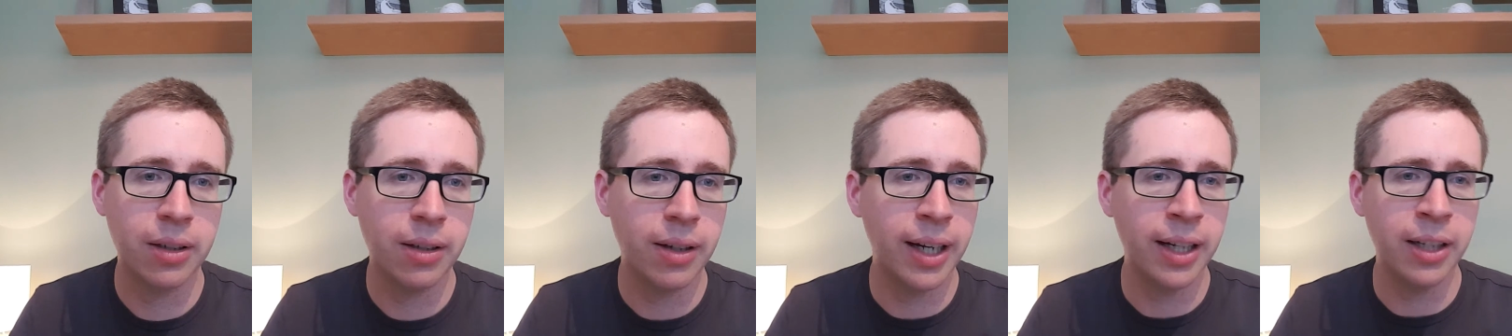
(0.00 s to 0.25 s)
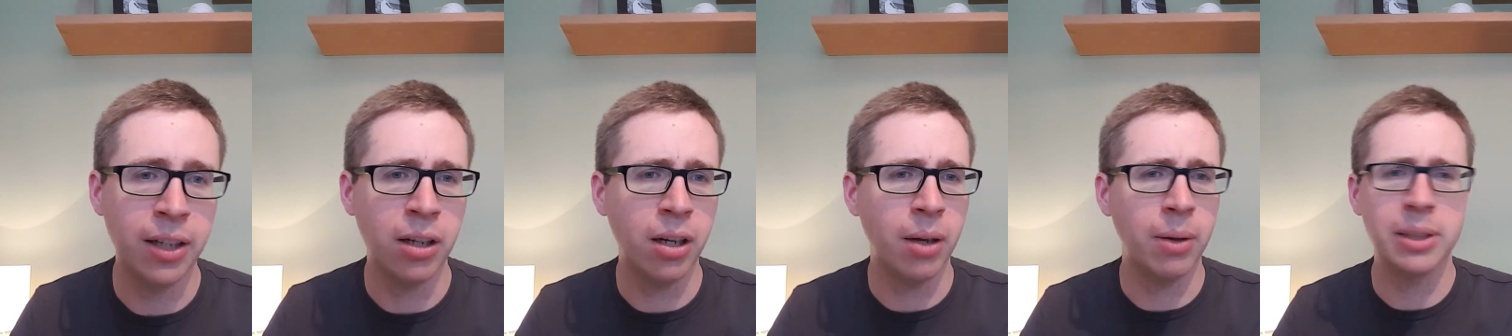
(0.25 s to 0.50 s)

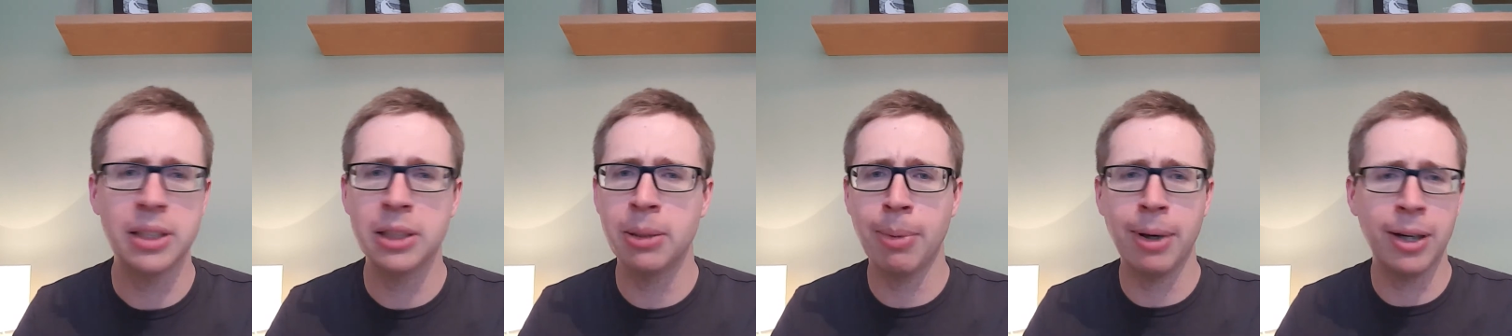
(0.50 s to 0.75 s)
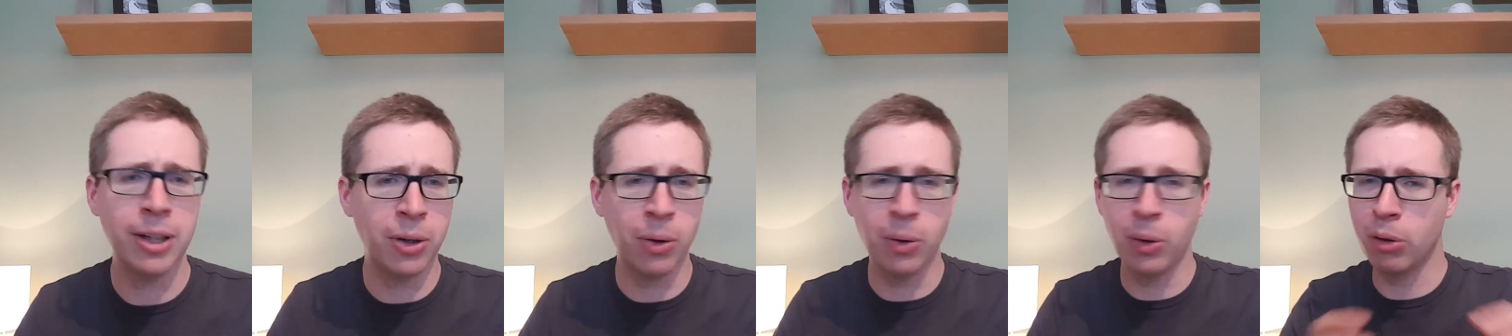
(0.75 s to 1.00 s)
And you know, it's
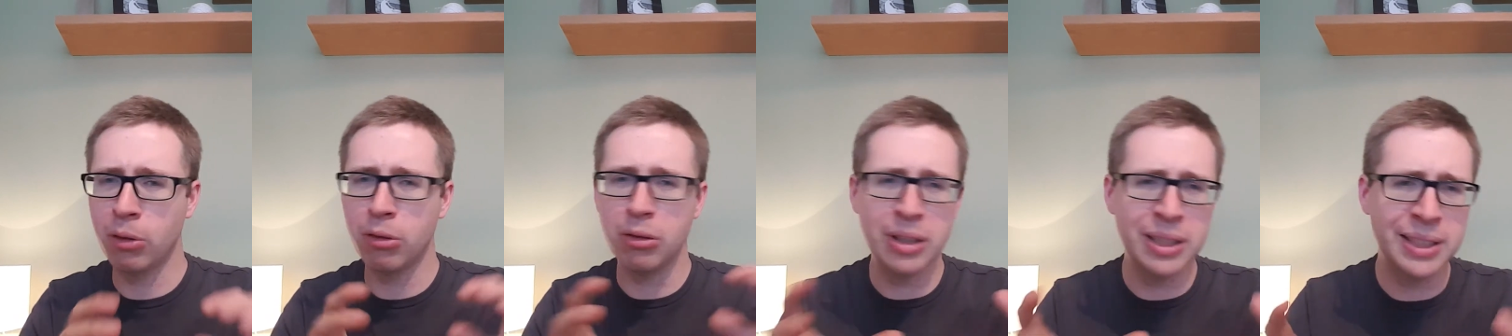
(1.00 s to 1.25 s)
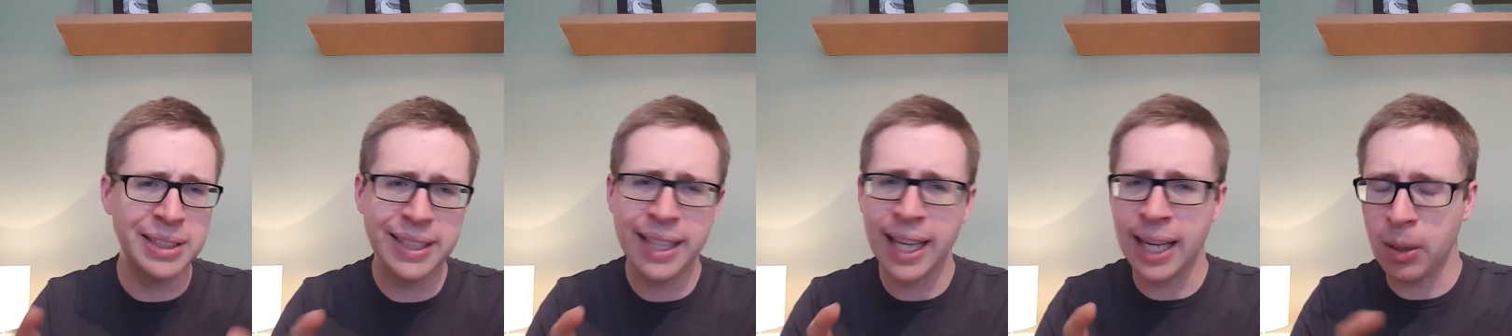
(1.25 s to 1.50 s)
about going through
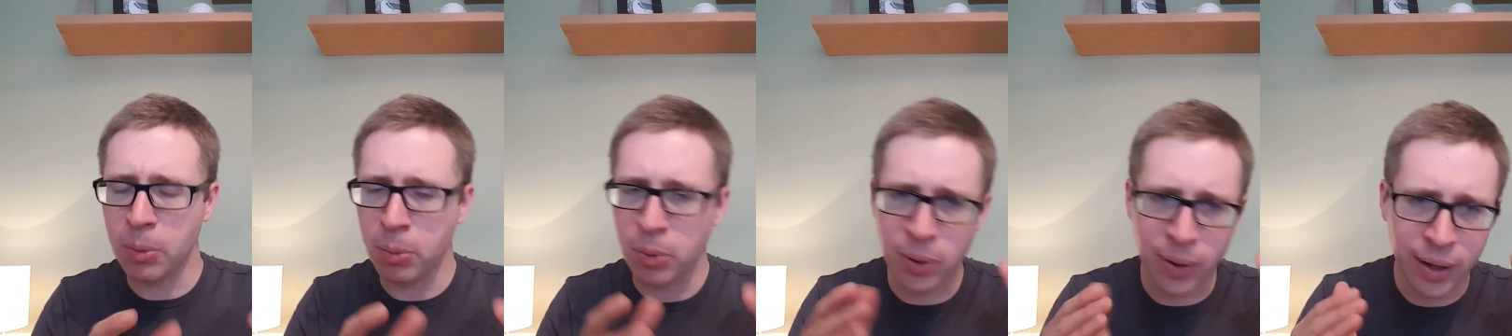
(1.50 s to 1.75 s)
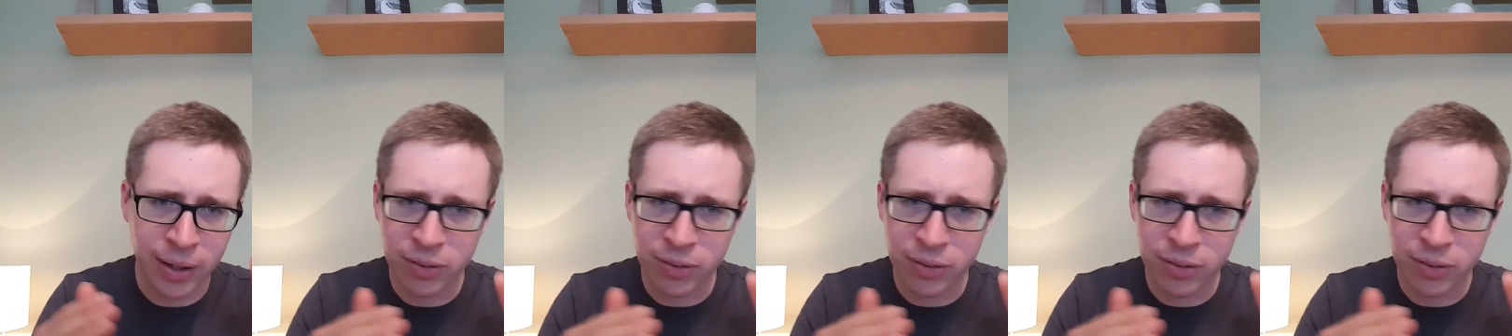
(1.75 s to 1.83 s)
this gate where you